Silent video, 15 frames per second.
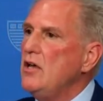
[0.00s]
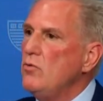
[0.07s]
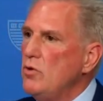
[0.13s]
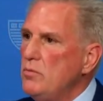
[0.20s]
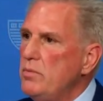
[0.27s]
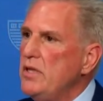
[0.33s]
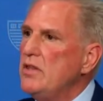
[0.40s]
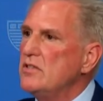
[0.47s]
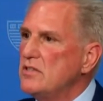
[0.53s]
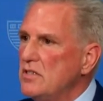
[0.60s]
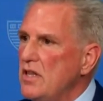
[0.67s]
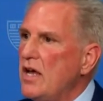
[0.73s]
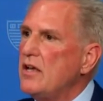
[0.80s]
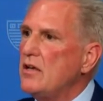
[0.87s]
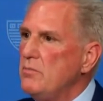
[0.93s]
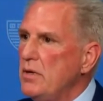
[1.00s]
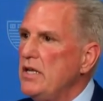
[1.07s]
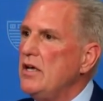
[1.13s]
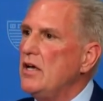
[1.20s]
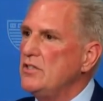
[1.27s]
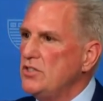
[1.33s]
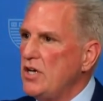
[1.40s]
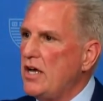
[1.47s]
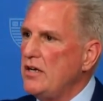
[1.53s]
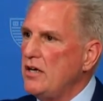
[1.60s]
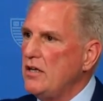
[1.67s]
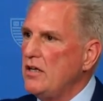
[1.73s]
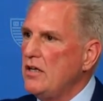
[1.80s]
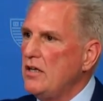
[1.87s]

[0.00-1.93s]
it would be the Select Committee on China,